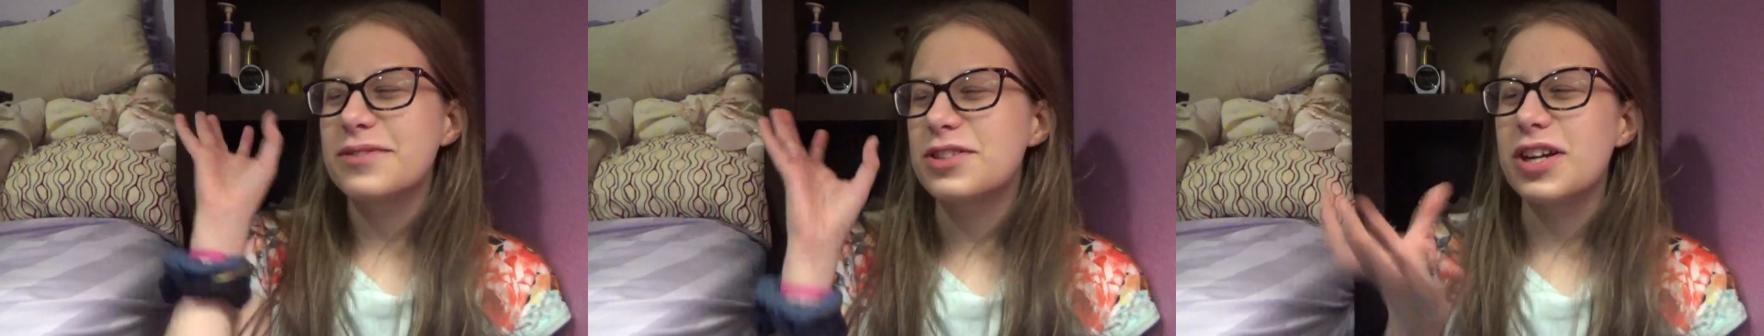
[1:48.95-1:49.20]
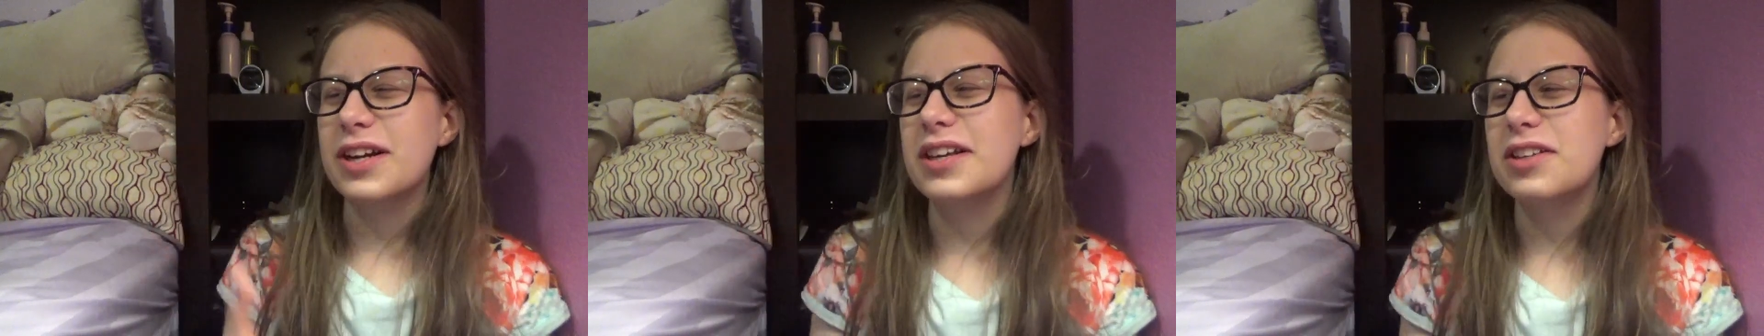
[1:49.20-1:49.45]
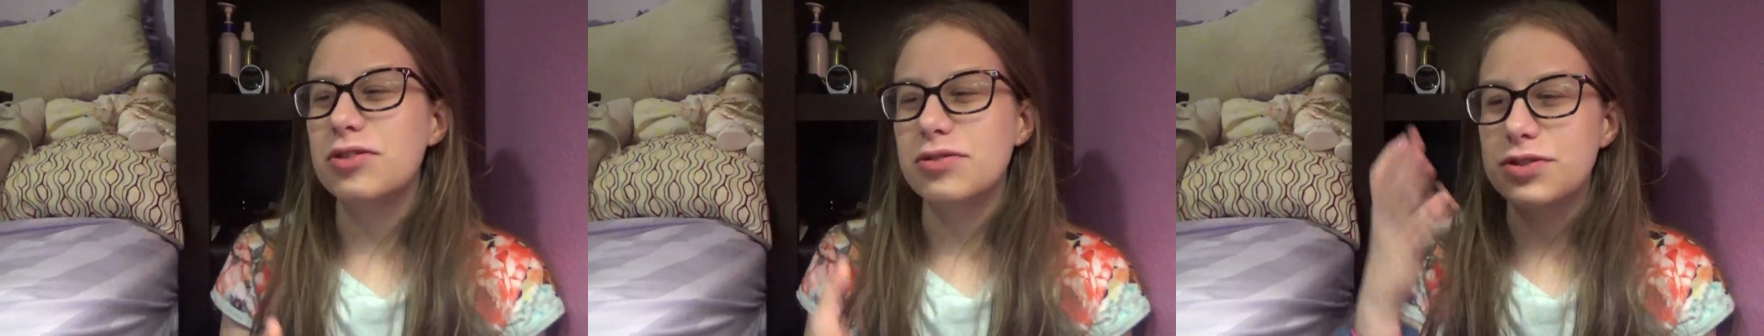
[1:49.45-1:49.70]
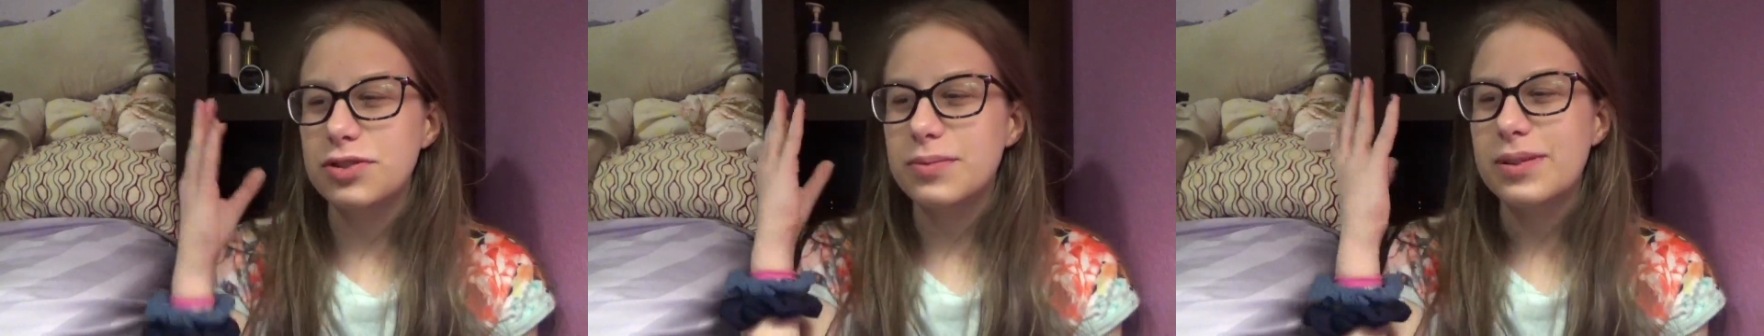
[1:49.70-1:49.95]
checking
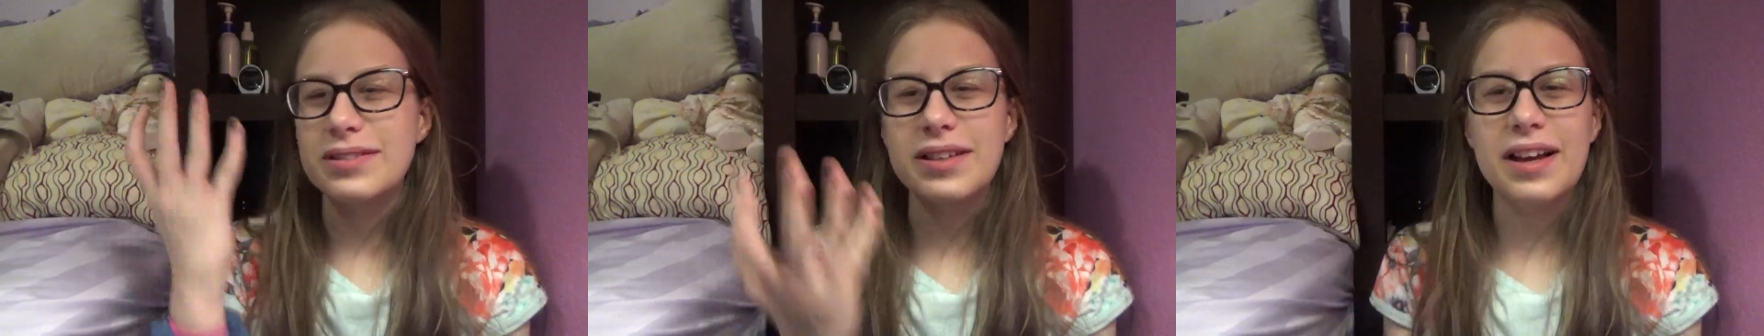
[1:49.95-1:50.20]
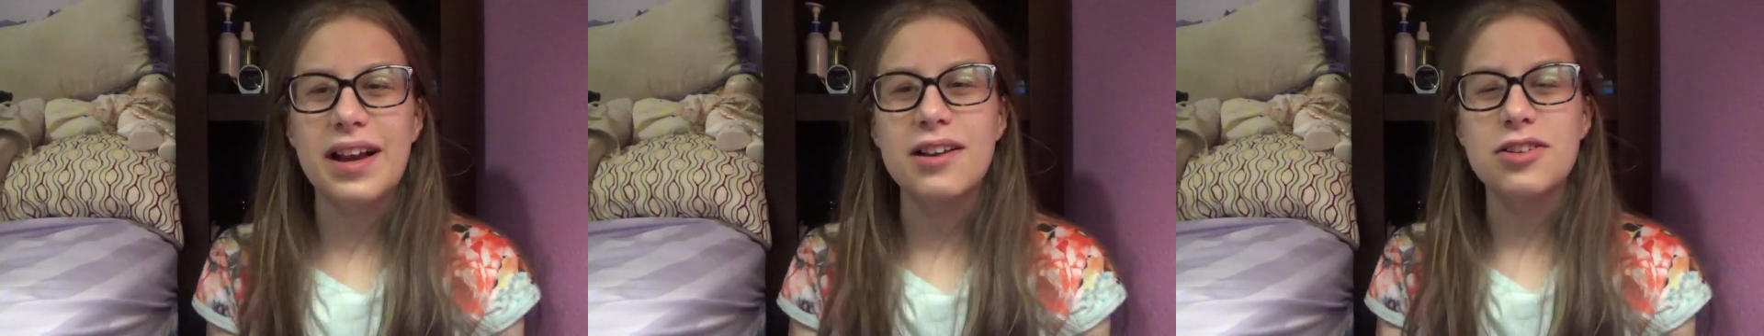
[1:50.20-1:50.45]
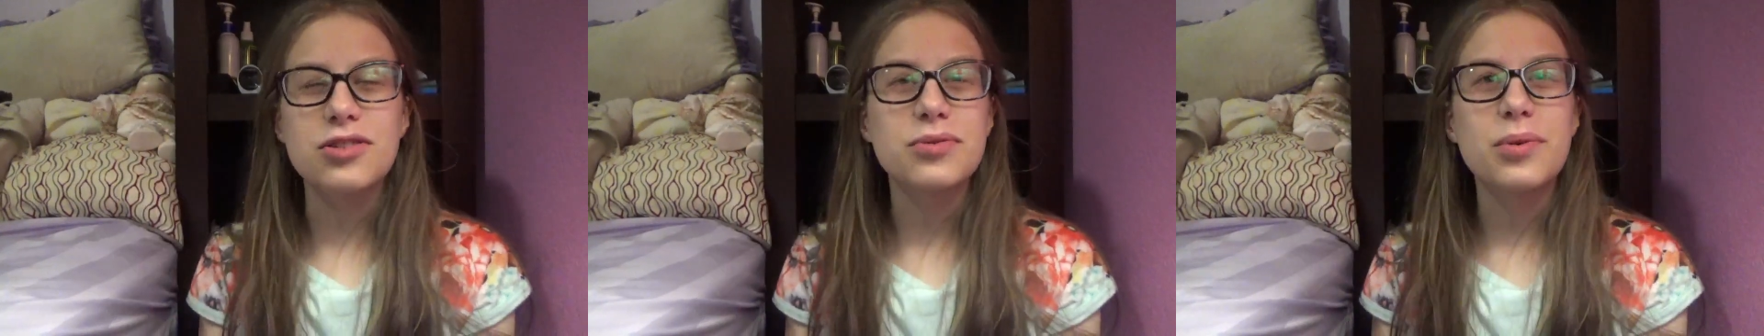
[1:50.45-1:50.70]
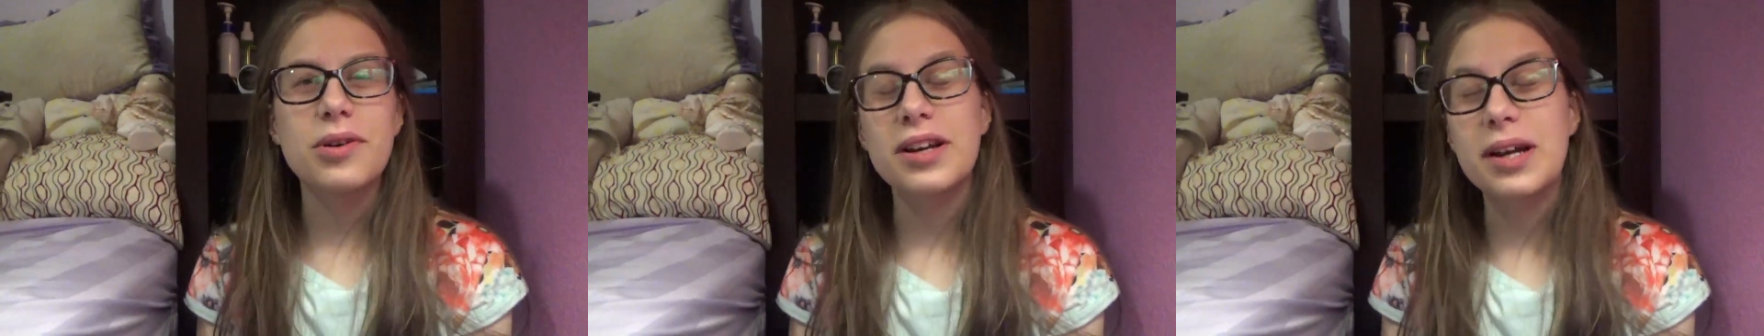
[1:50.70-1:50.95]
YouTube because like I had
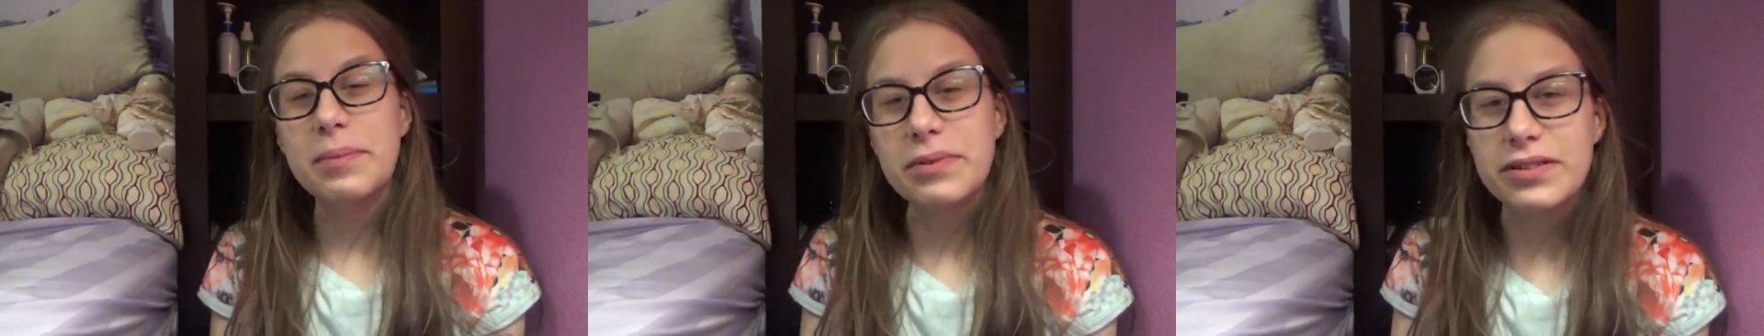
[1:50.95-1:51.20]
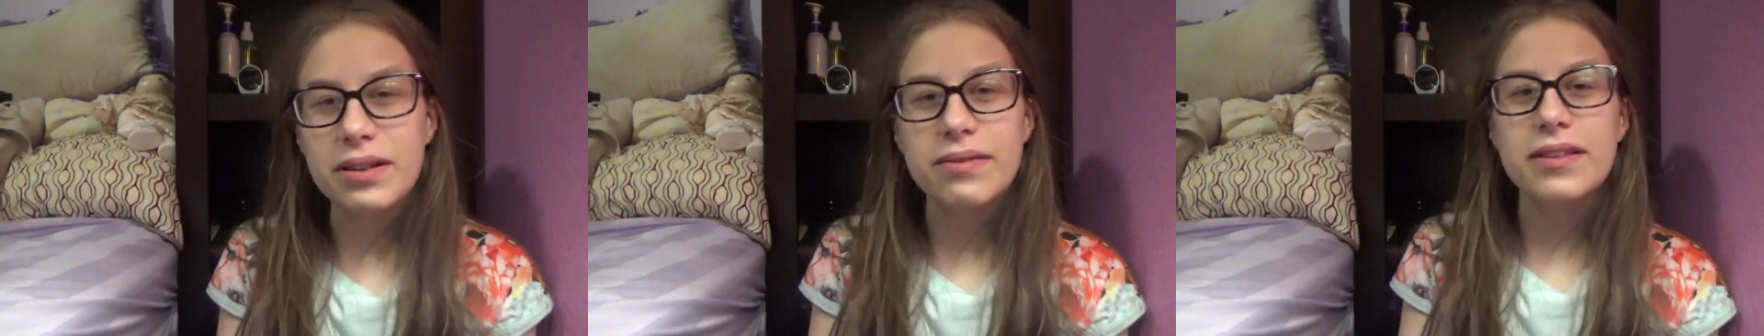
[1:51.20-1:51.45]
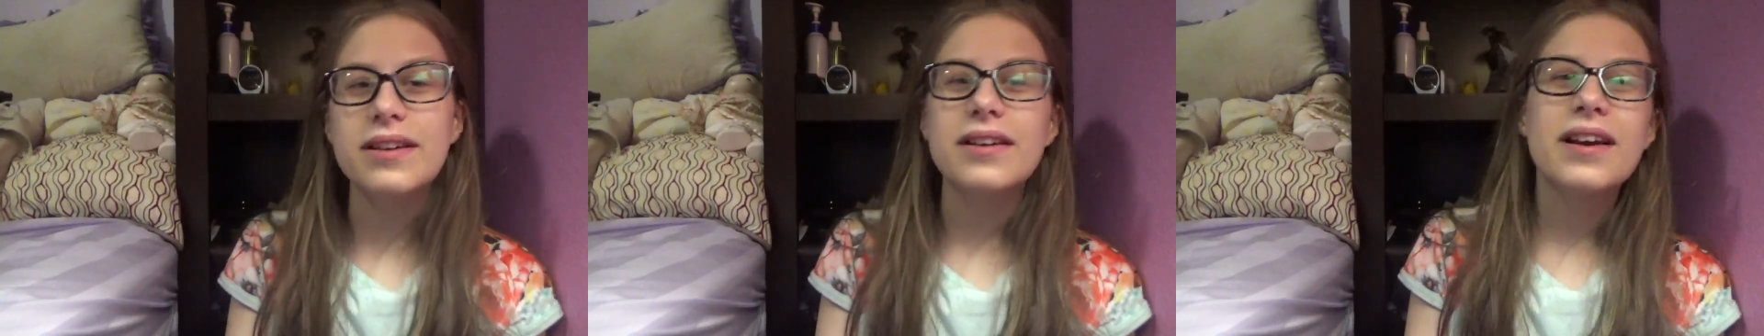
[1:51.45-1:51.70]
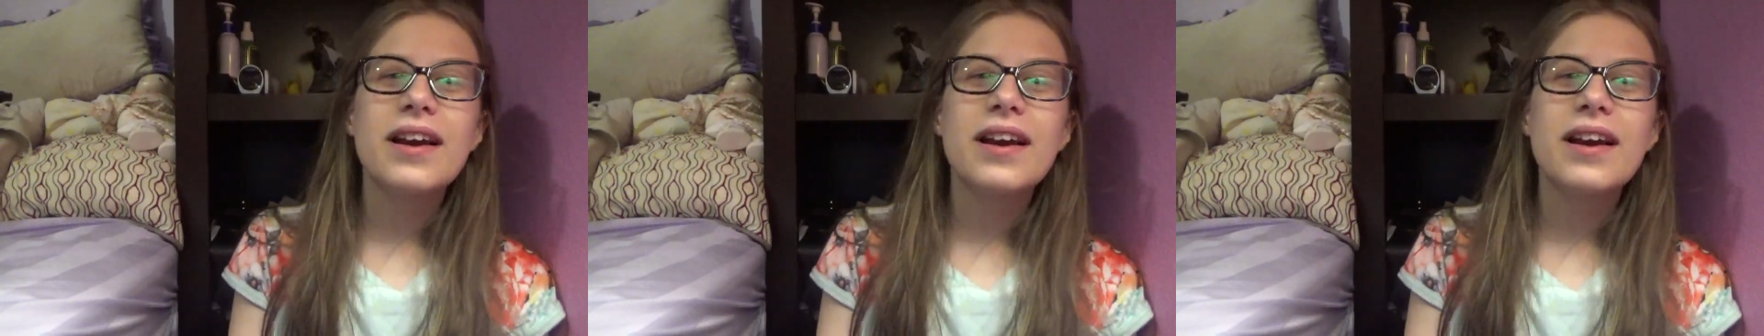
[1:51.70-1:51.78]
just woken up or something.